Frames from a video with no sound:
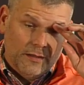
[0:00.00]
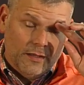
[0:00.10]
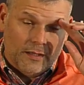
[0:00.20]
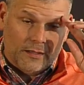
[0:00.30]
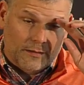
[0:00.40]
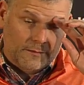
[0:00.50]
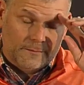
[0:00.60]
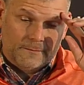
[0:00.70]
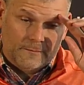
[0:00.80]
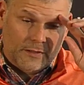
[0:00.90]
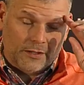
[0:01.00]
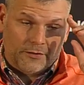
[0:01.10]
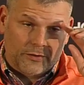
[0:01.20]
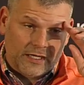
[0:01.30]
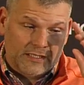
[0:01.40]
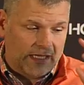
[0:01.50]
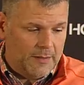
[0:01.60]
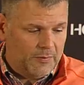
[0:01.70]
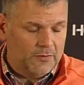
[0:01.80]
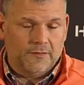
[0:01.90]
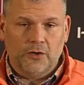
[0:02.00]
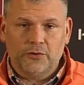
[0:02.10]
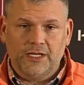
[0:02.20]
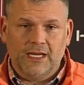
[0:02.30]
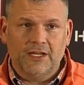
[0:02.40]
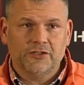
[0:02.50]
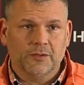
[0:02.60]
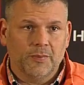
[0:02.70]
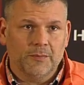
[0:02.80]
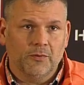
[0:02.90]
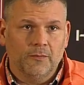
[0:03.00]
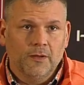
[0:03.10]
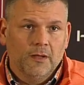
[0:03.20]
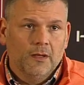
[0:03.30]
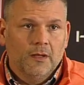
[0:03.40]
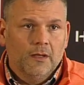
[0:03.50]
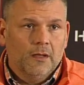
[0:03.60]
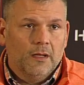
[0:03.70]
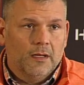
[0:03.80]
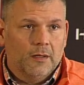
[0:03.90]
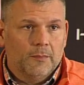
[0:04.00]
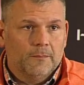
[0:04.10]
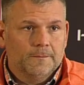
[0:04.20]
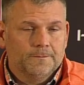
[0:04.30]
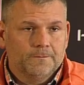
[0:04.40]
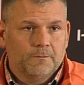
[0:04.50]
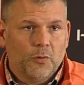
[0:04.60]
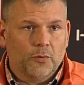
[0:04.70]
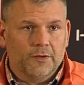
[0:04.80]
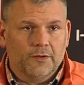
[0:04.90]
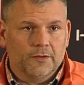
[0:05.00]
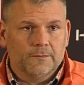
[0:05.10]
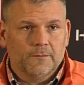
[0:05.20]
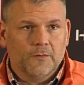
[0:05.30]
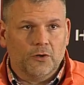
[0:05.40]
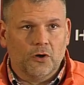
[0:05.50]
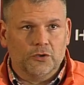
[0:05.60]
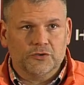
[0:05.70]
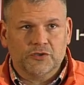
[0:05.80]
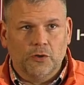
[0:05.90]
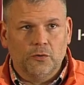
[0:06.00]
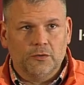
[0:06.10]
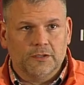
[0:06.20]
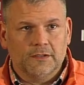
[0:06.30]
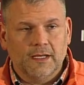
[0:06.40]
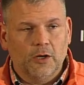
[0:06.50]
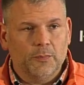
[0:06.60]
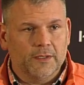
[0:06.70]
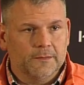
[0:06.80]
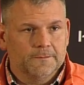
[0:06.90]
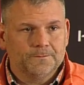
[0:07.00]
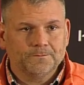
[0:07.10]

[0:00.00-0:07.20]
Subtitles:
another great example of the Hokie Nation, people pouring their heart and soul into helping